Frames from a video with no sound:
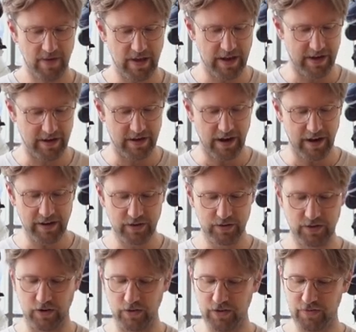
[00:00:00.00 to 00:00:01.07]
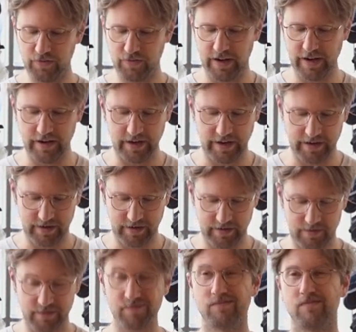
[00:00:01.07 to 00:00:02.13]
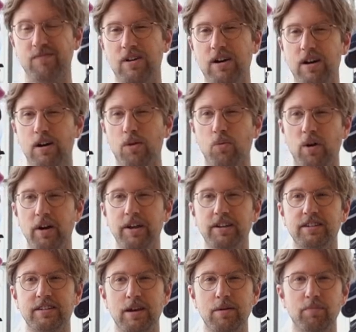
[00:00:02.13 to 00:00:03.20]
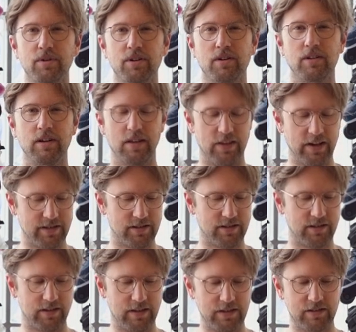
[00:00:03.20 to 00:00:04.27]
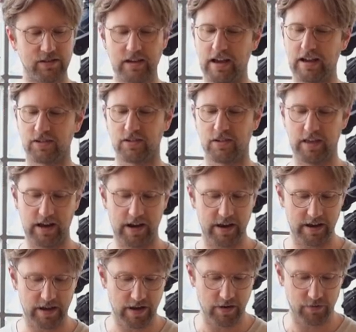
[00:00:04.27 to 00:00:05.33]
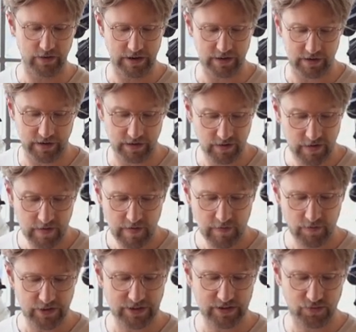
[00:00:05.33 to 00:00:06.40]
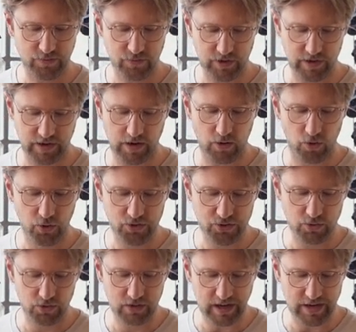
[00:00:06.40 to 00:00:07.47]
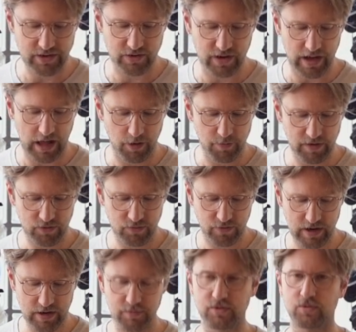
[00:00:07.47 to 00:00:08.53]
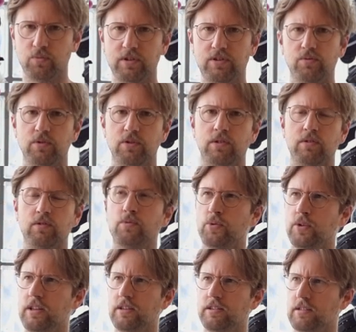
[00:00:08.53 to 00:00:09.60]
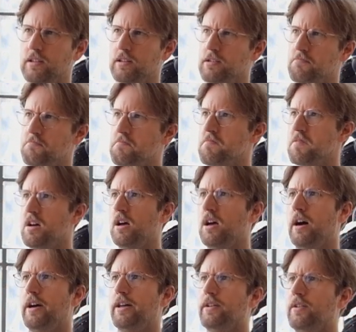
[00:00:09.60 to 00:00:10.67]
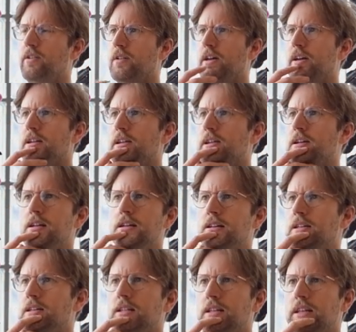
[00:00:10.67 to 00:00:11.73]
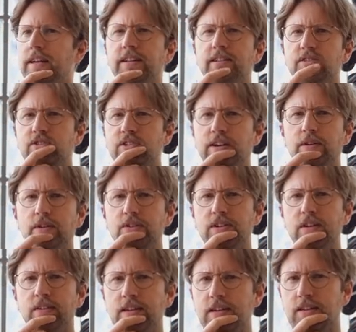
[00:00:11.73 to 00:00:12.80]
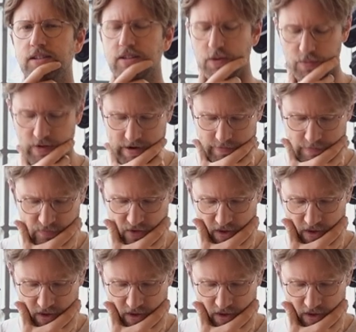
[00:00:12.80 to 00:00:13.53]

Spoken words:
And I could only find one example, and that's this axle that I have laying here. This is for the old school Kaiser Element frames, which were released in, I don't know, like late zeros, I think, somewhere.